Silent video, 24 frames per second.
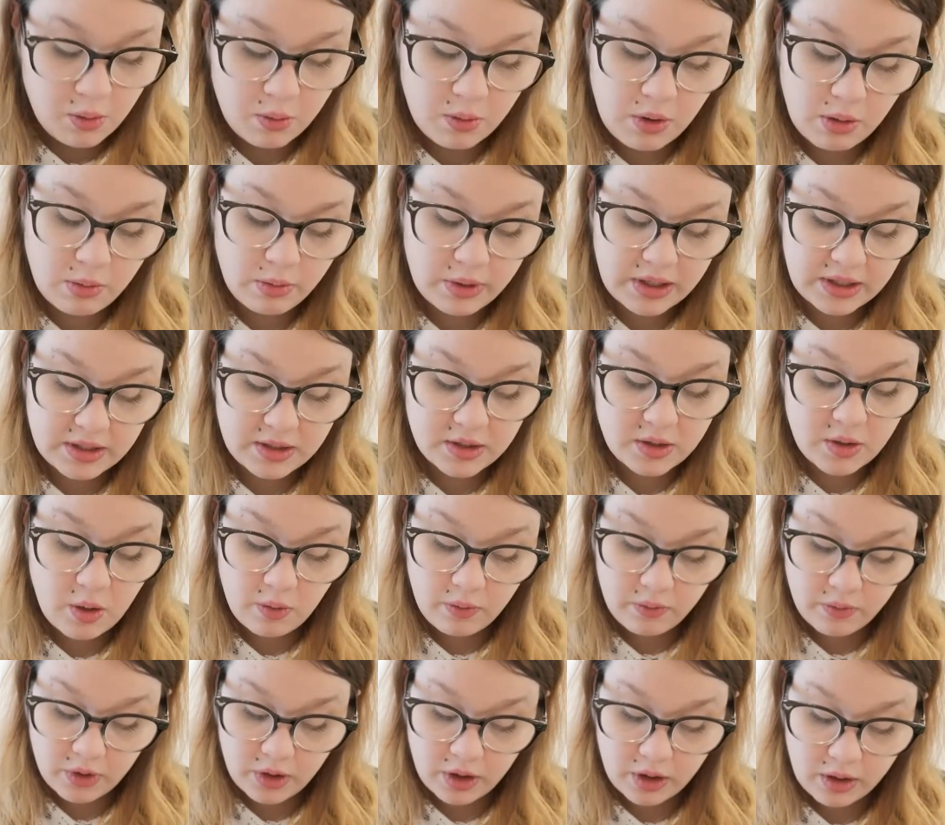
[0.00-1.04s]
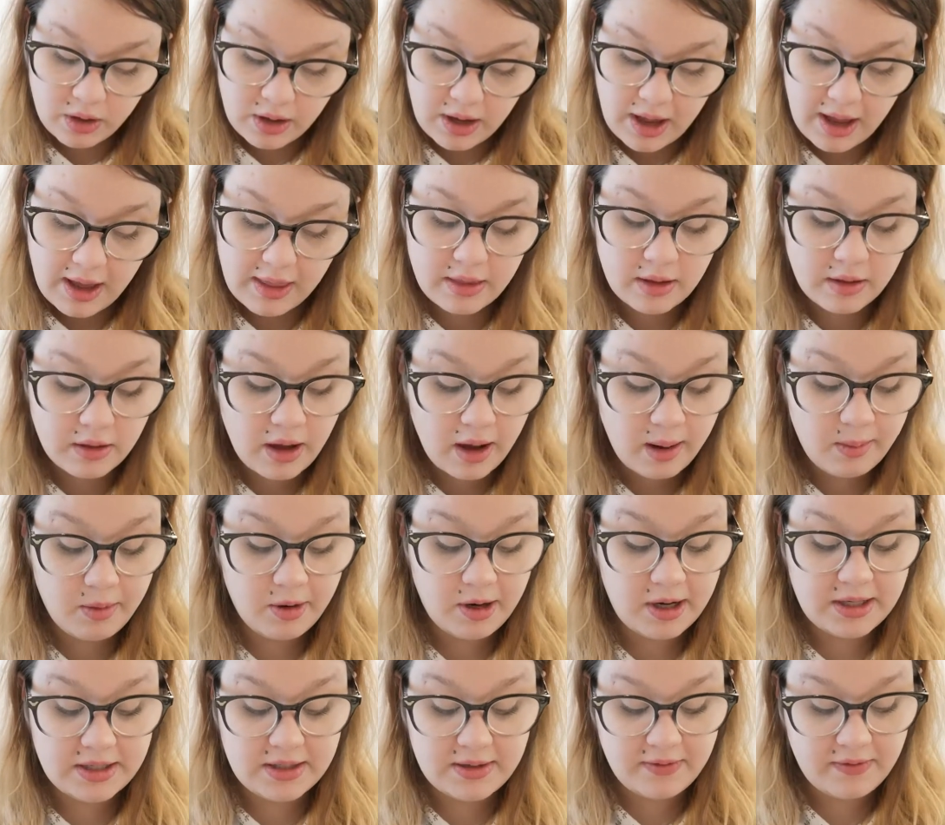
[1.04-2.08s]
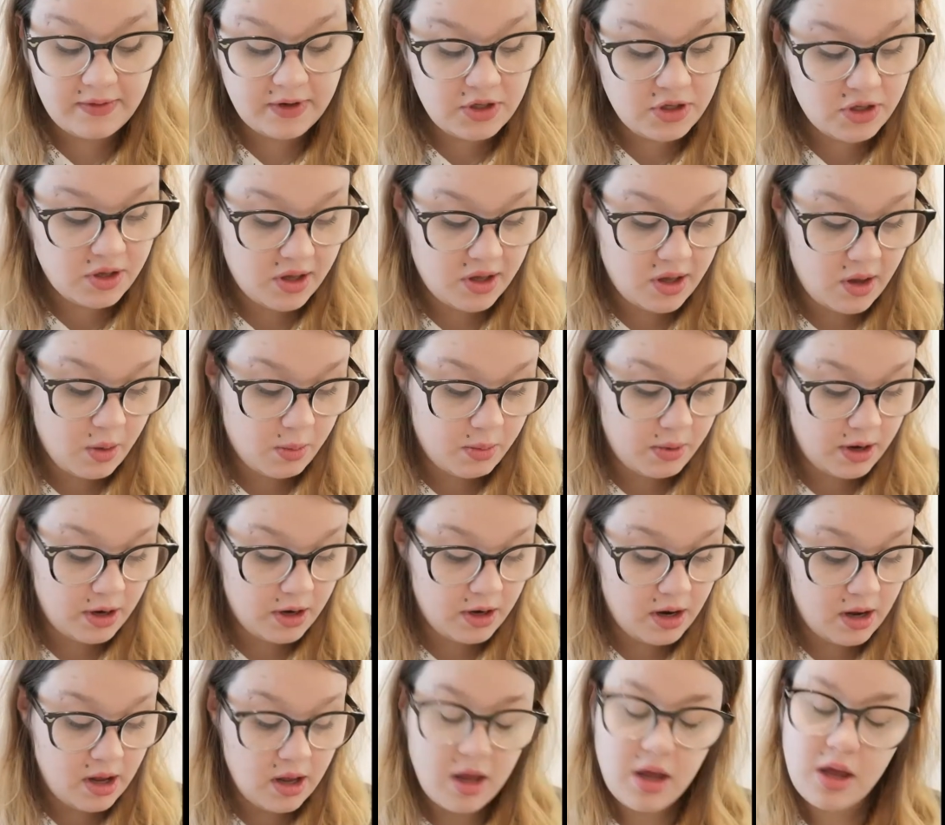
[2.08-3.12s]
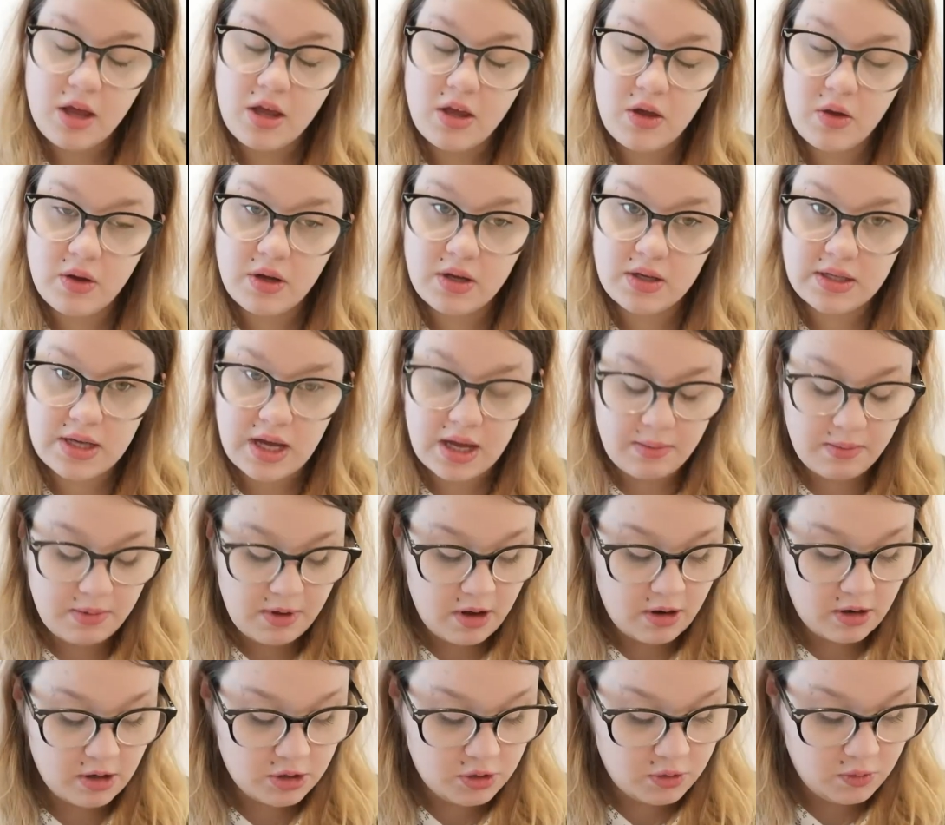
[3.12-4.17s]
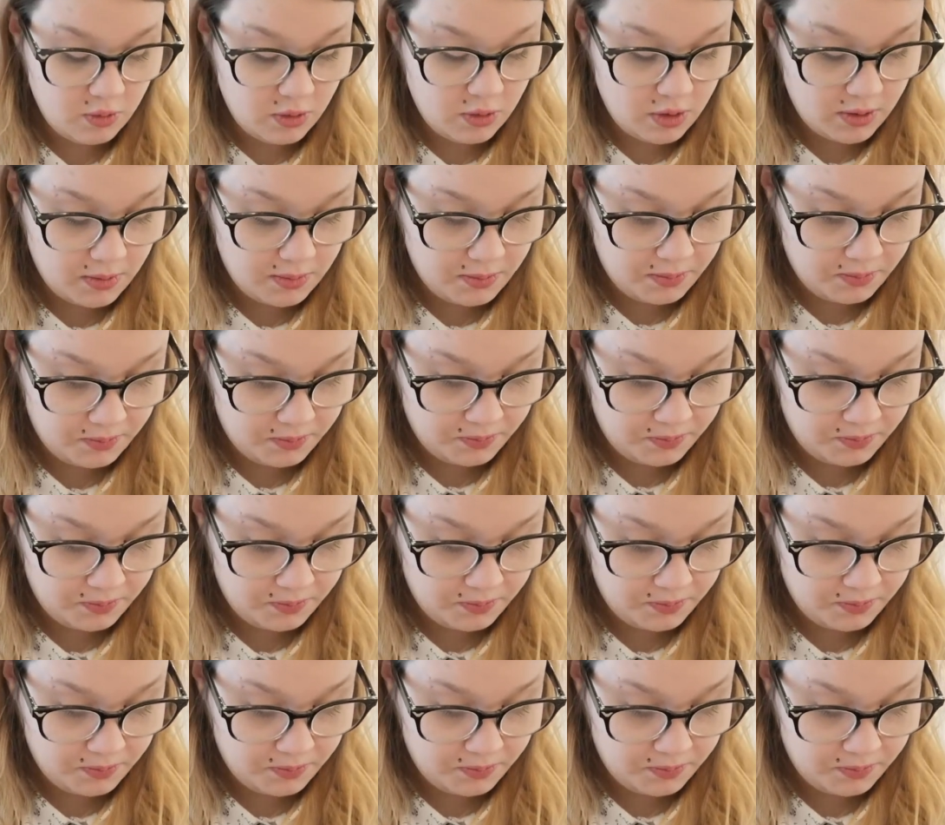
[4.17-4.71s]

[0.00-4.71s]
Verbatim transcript: Well, when it's over and the library is officially open, you can take me on a tour.